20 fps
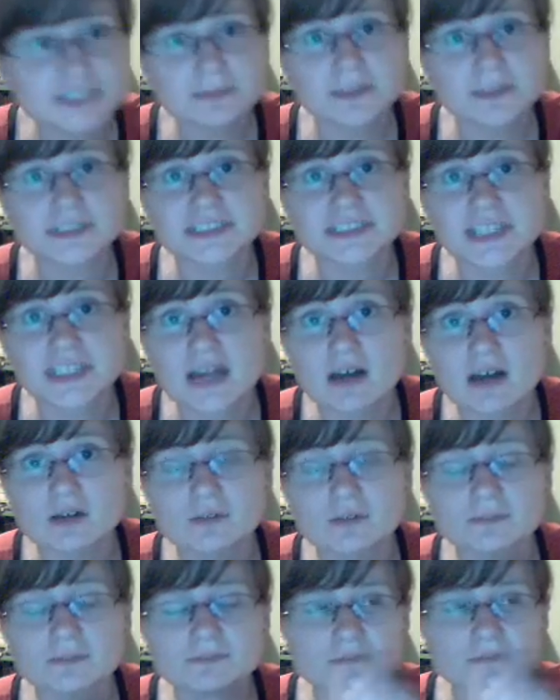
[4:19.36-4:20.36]

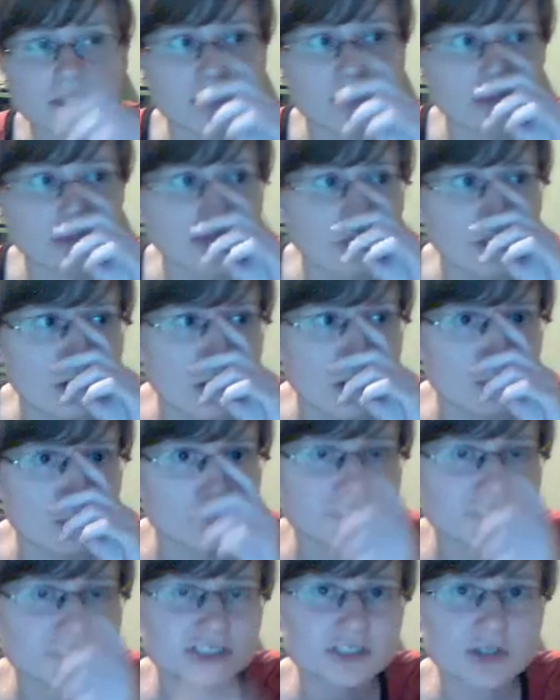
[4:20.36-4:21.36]
personnel
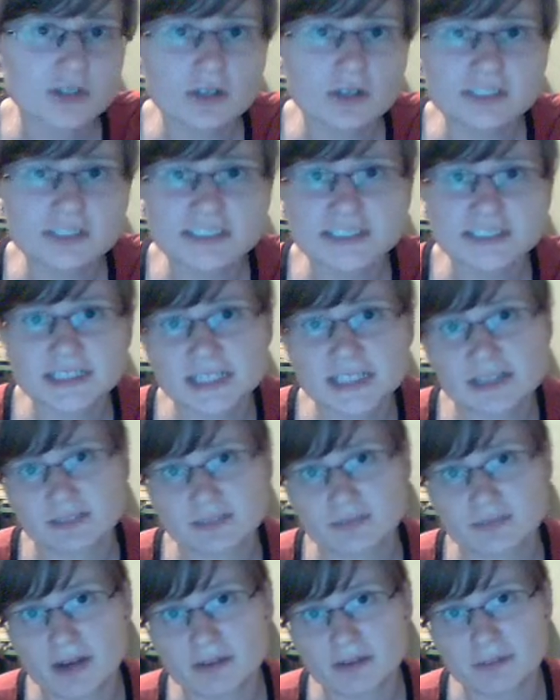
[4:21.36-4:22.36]
was to constantly
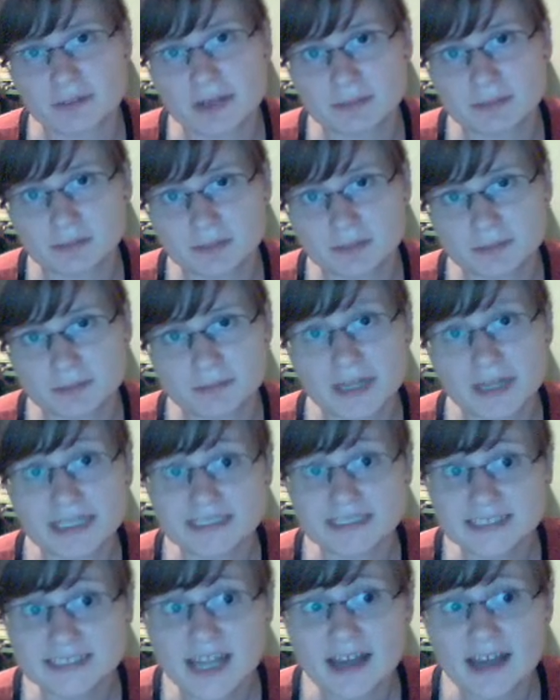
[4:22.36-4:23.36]
threaten people with being
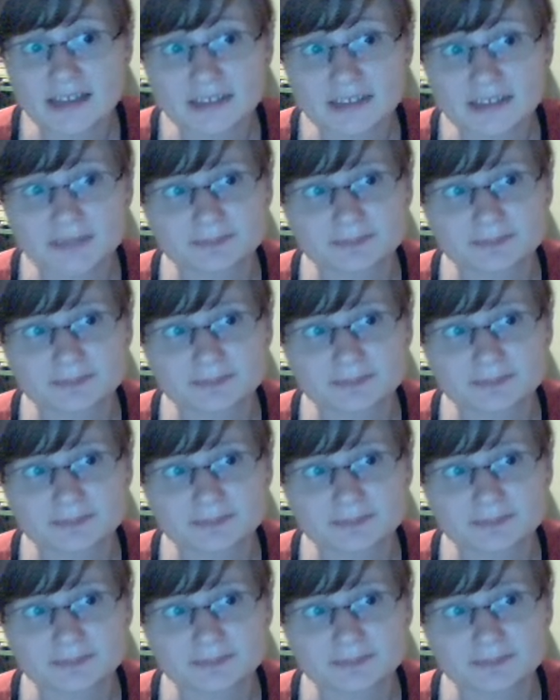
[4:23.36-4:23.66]
sacked.